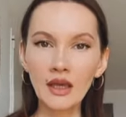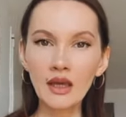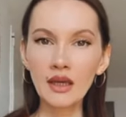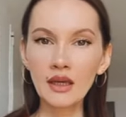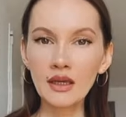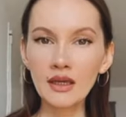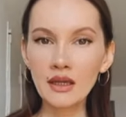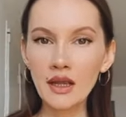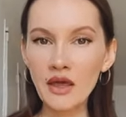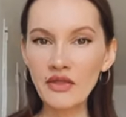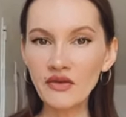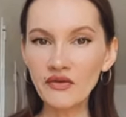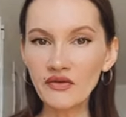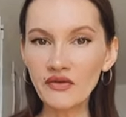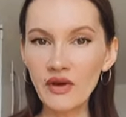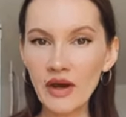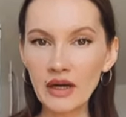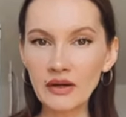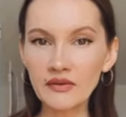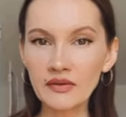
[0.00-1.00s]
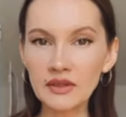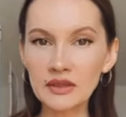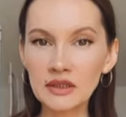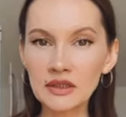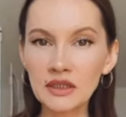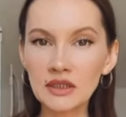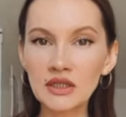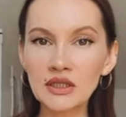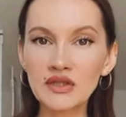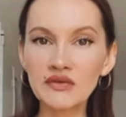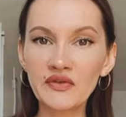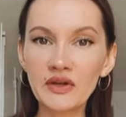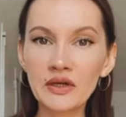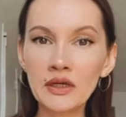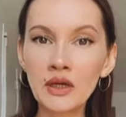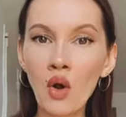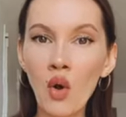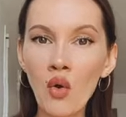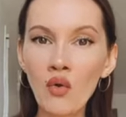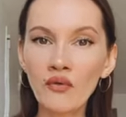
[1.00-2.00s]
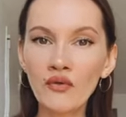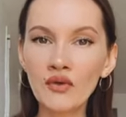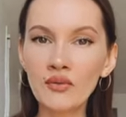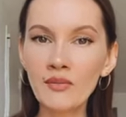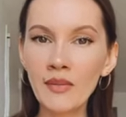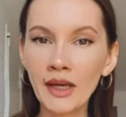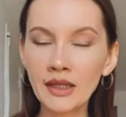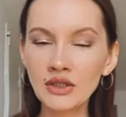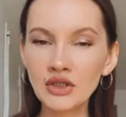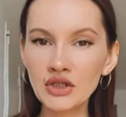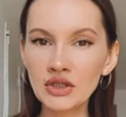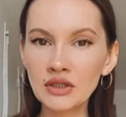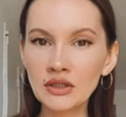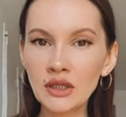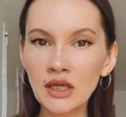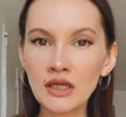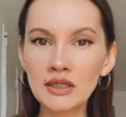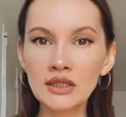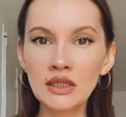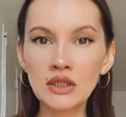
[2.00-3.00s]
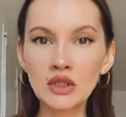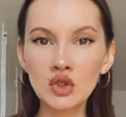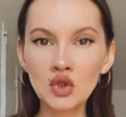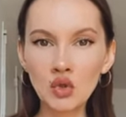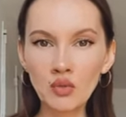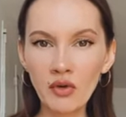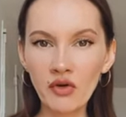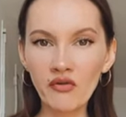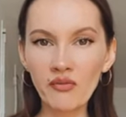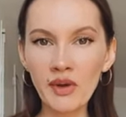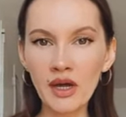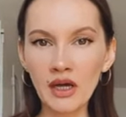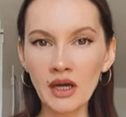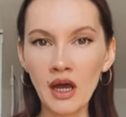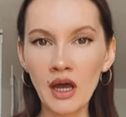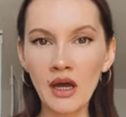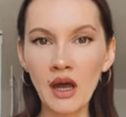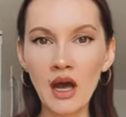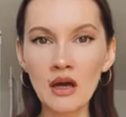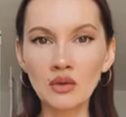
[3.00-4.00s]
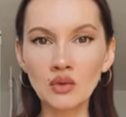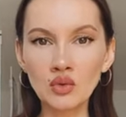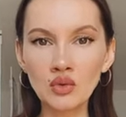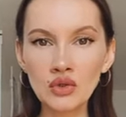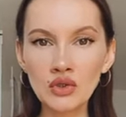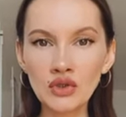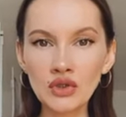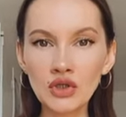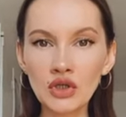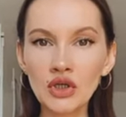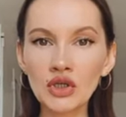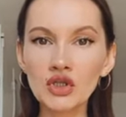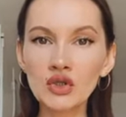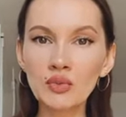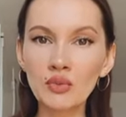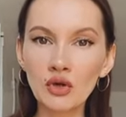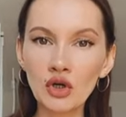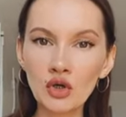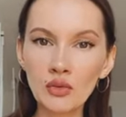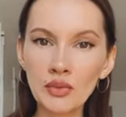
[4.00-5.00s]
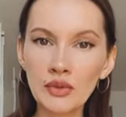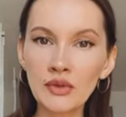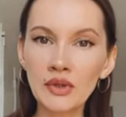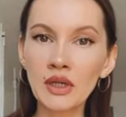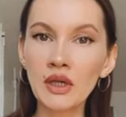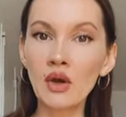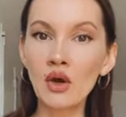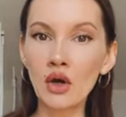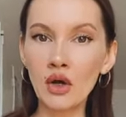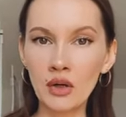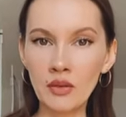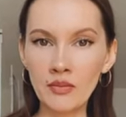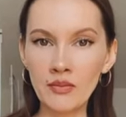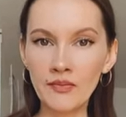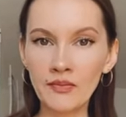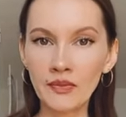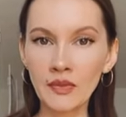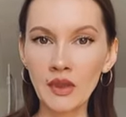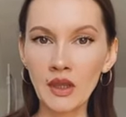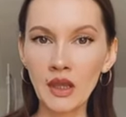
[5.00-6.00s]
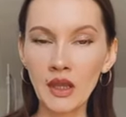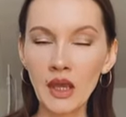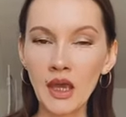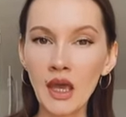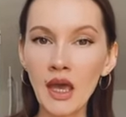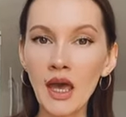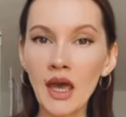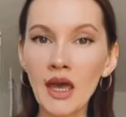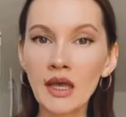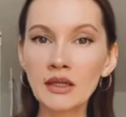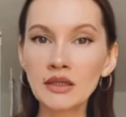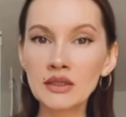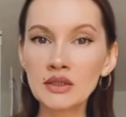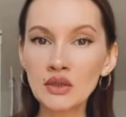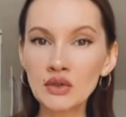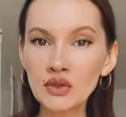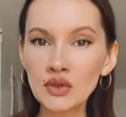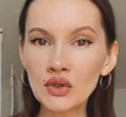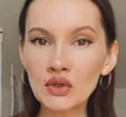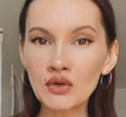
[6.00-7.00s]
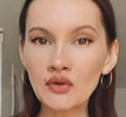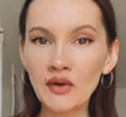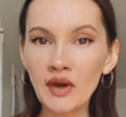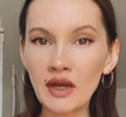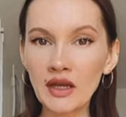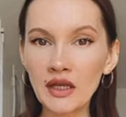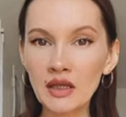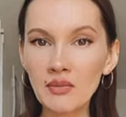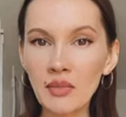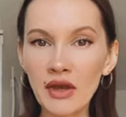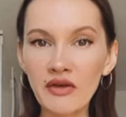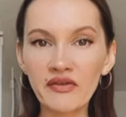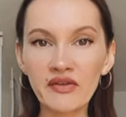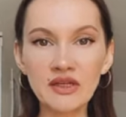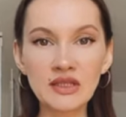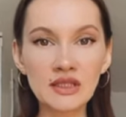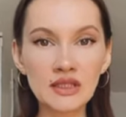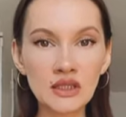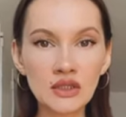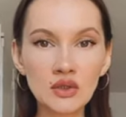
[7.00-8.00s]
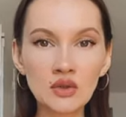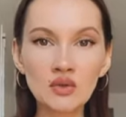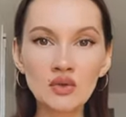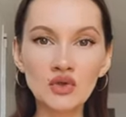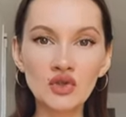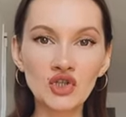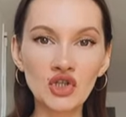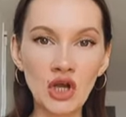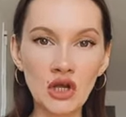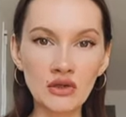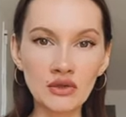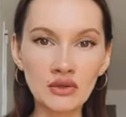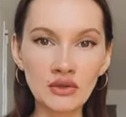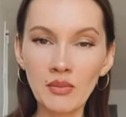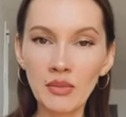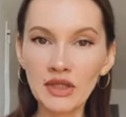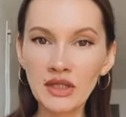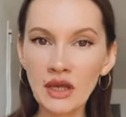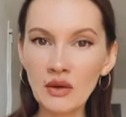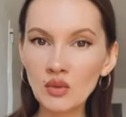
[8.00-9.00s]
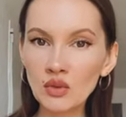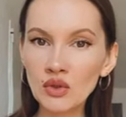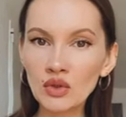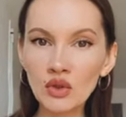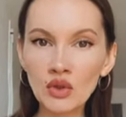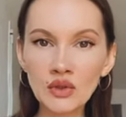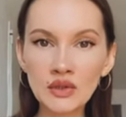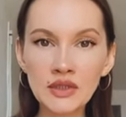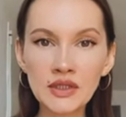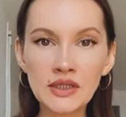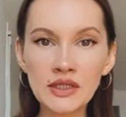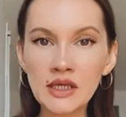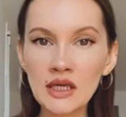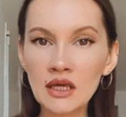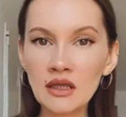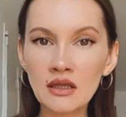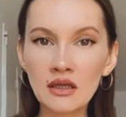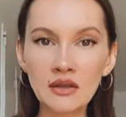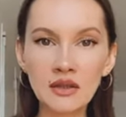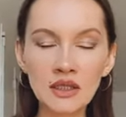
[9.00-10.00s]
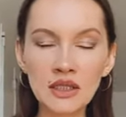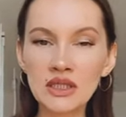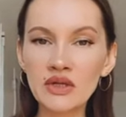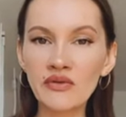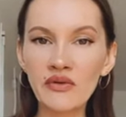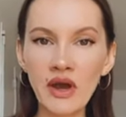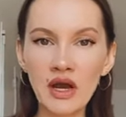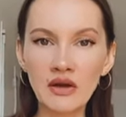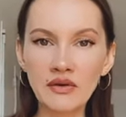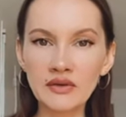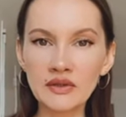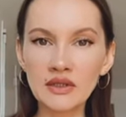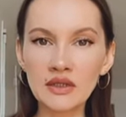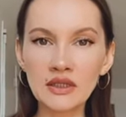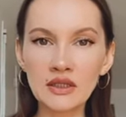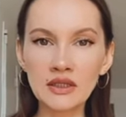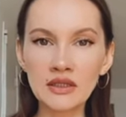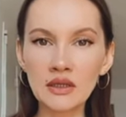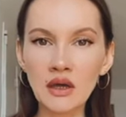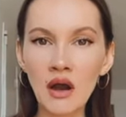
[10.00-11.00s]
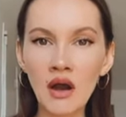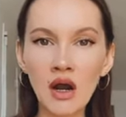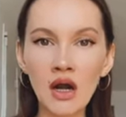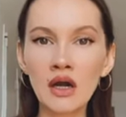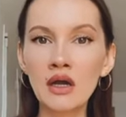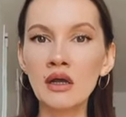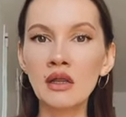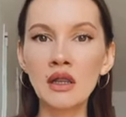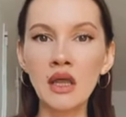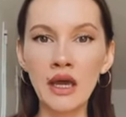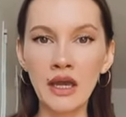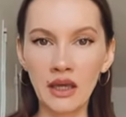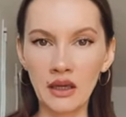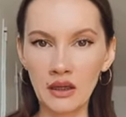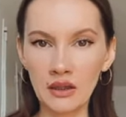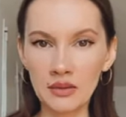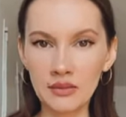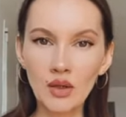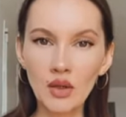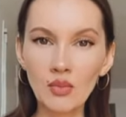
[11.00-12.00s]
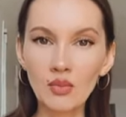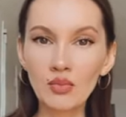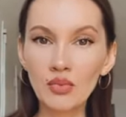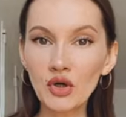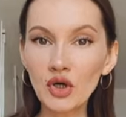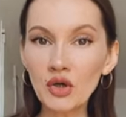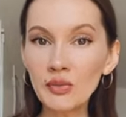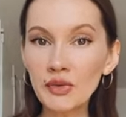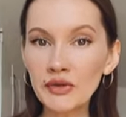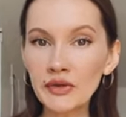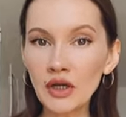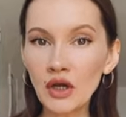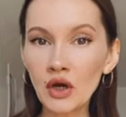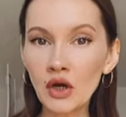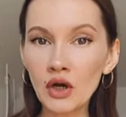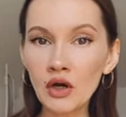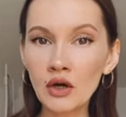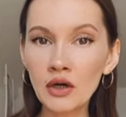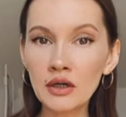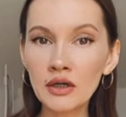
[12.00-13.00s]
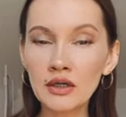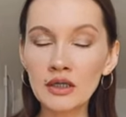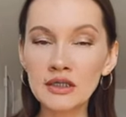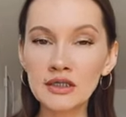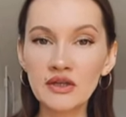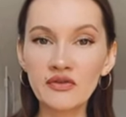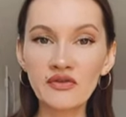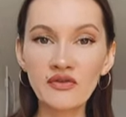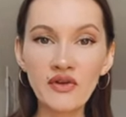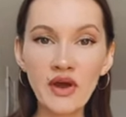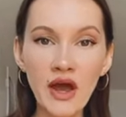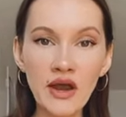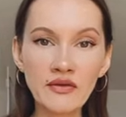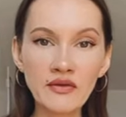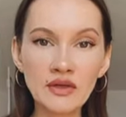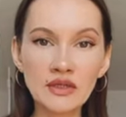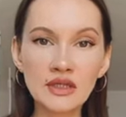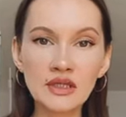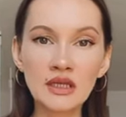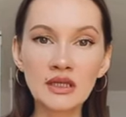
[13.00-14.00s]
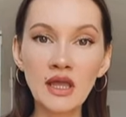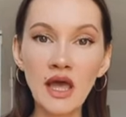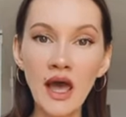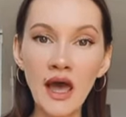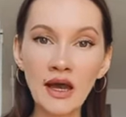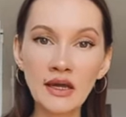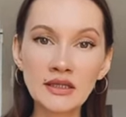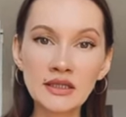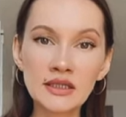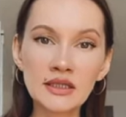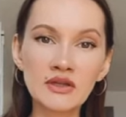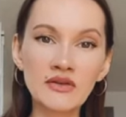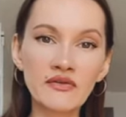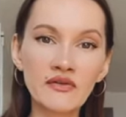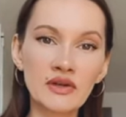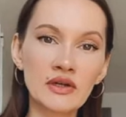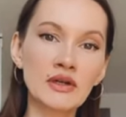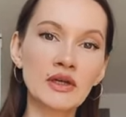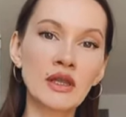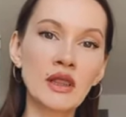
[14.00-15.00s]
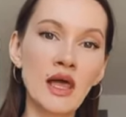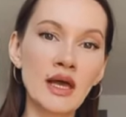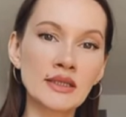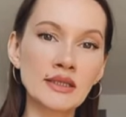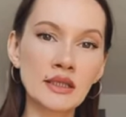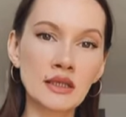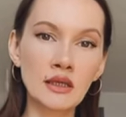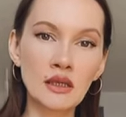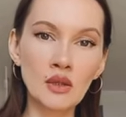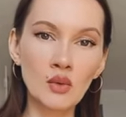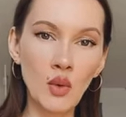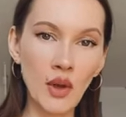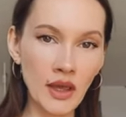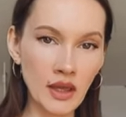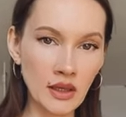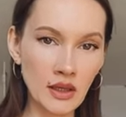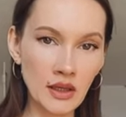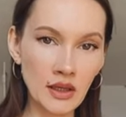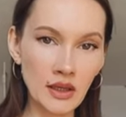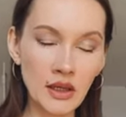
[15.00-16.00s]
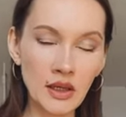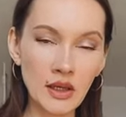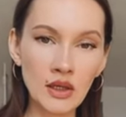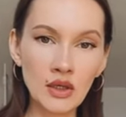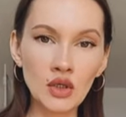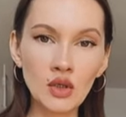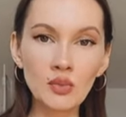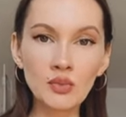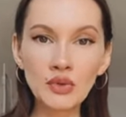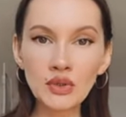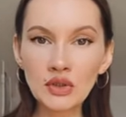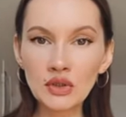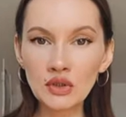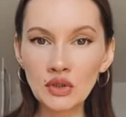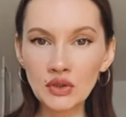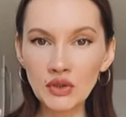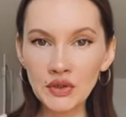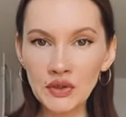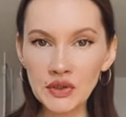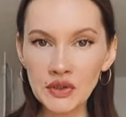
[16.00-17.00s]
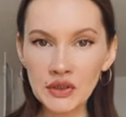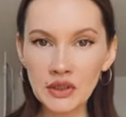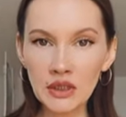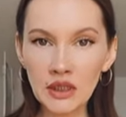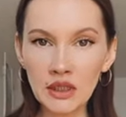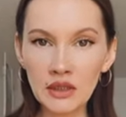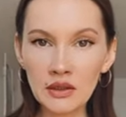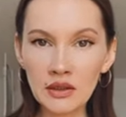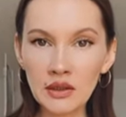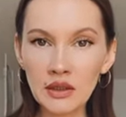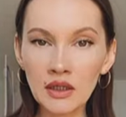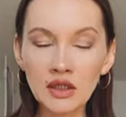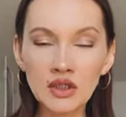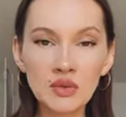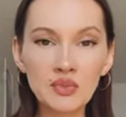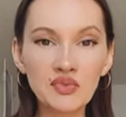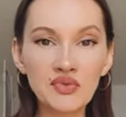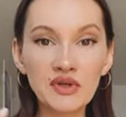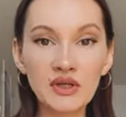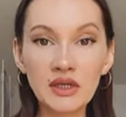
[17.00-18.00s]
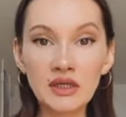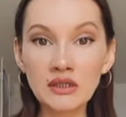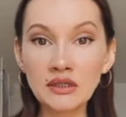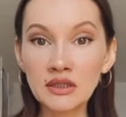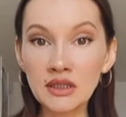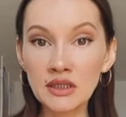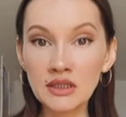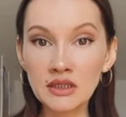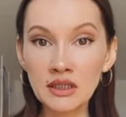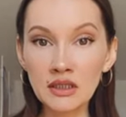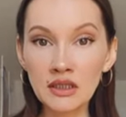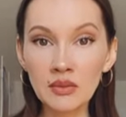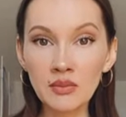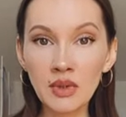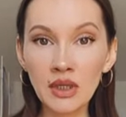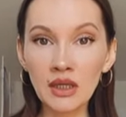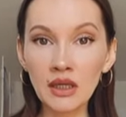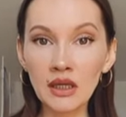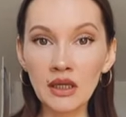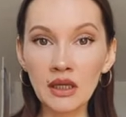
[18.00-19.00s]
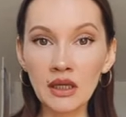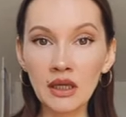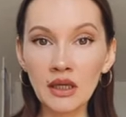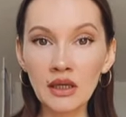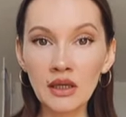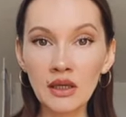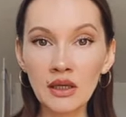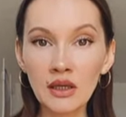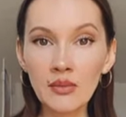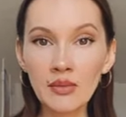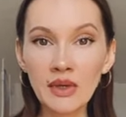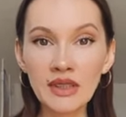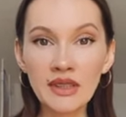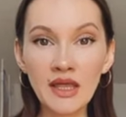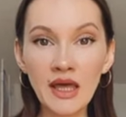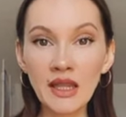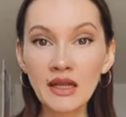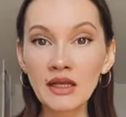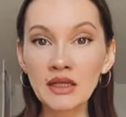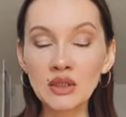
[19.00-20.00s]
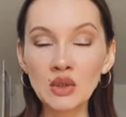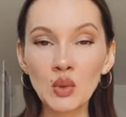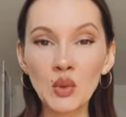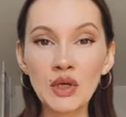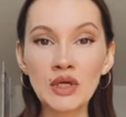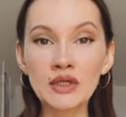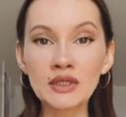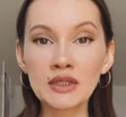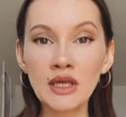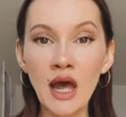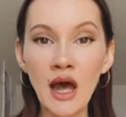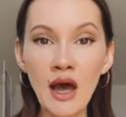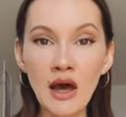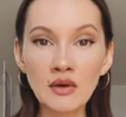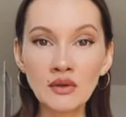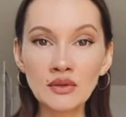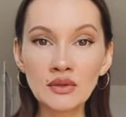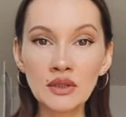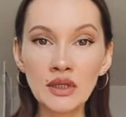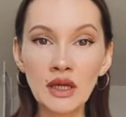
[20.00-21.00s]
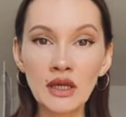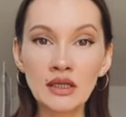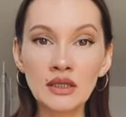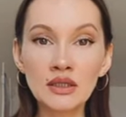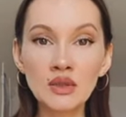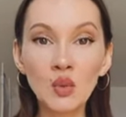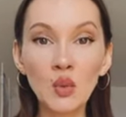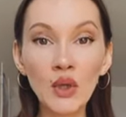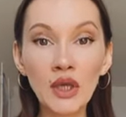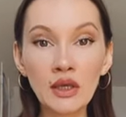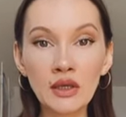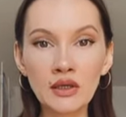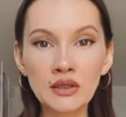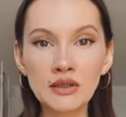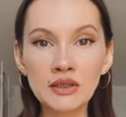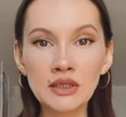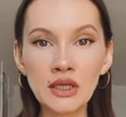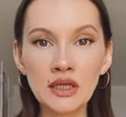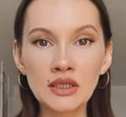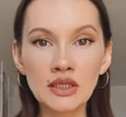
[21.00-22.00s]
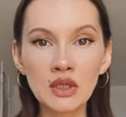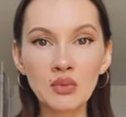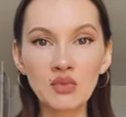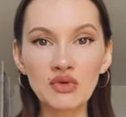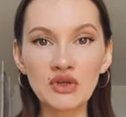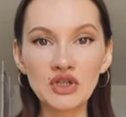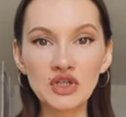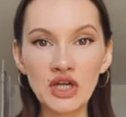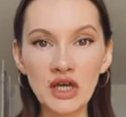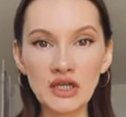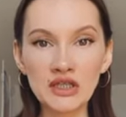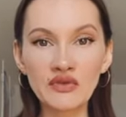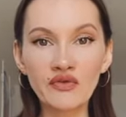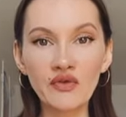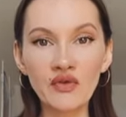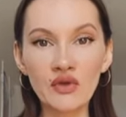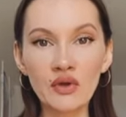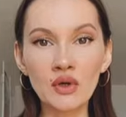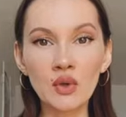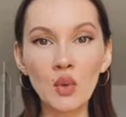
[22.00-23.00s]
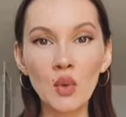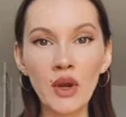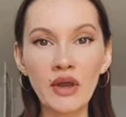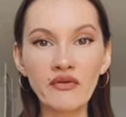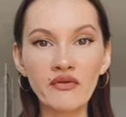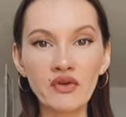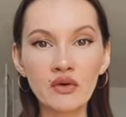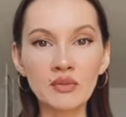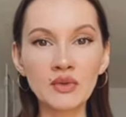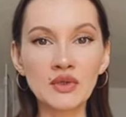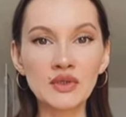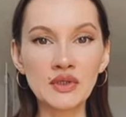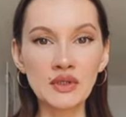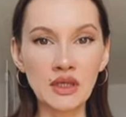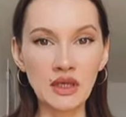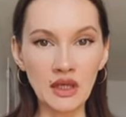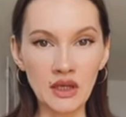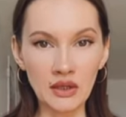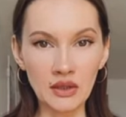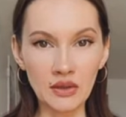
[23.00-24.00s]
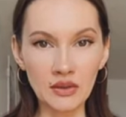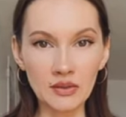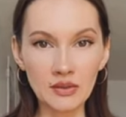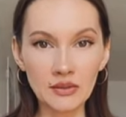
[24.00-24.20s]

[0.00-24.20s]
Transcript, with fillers: Another fragrance that is very often mentioned as a dupe of Baccarat Rouge is Burberry Her and it's also created by Francis Kurkdjian, but I would not say that these fragrances are alike. Burberry Her is a fragrance that acts in a very classical way. You put it on your skin, it's pretty intense at the beginning, but then it wears out and it weakens as it projects further away from your skin.